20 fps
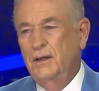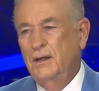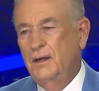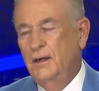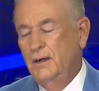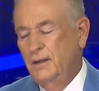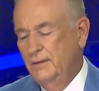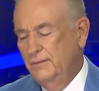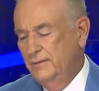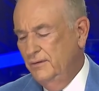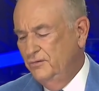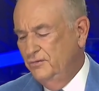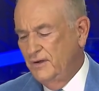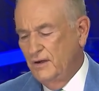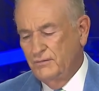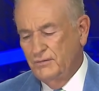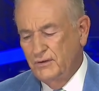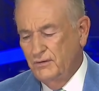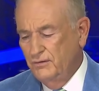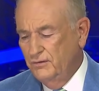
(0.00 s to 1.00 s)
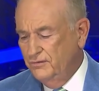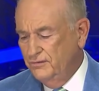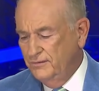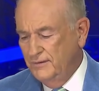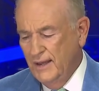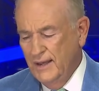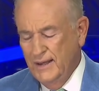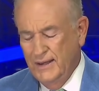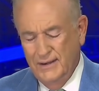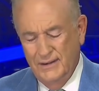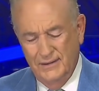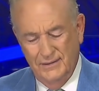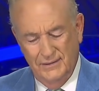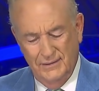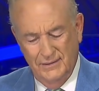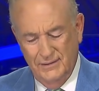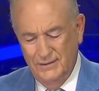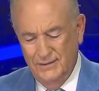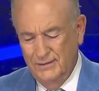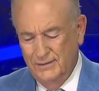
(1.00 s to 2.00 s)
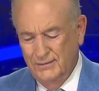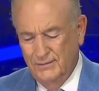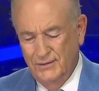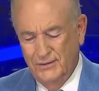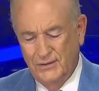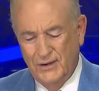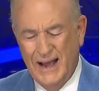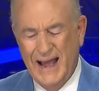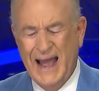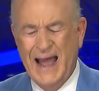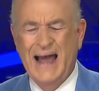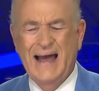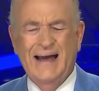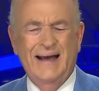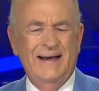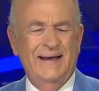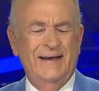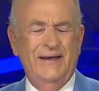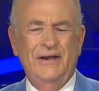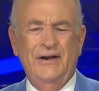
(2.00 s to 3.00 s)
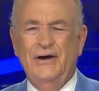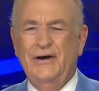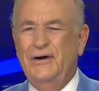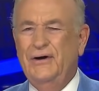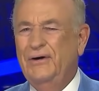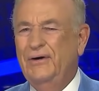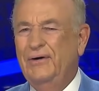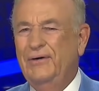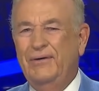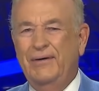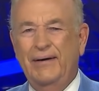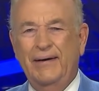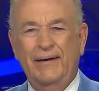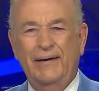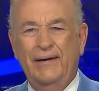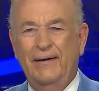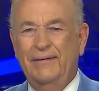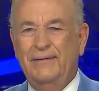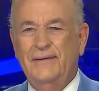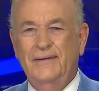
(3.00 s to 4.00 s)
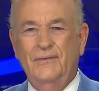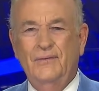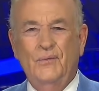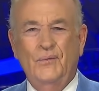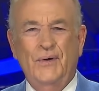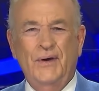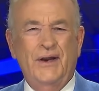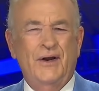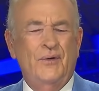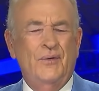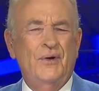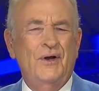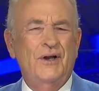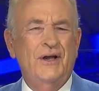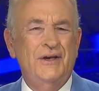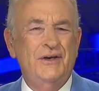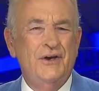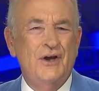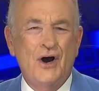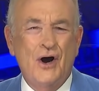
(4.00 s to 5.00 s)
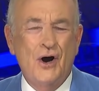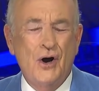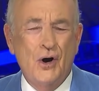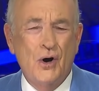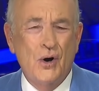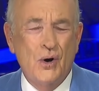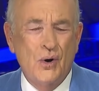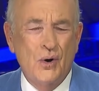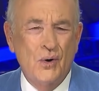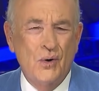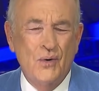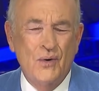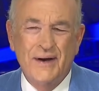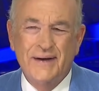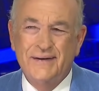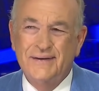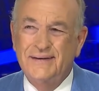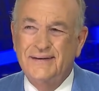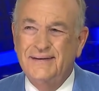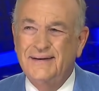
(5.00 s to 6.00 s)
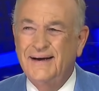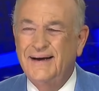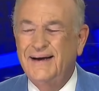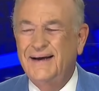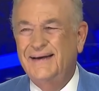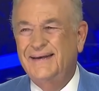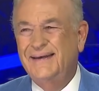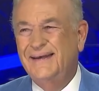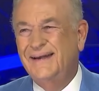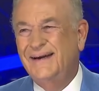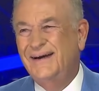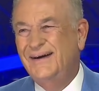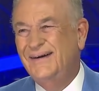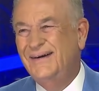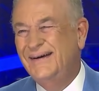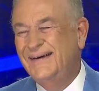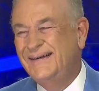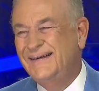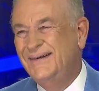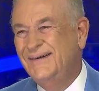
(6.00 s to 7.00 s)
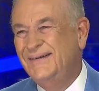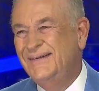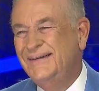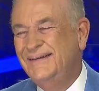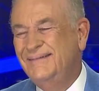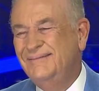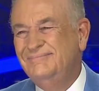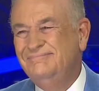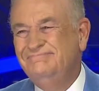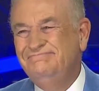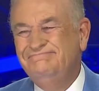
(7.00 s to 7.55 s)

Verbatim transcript: uh, the Secretary of State, uh, I, you know, uh, we didn't really know, and uh, you know, I couldn't,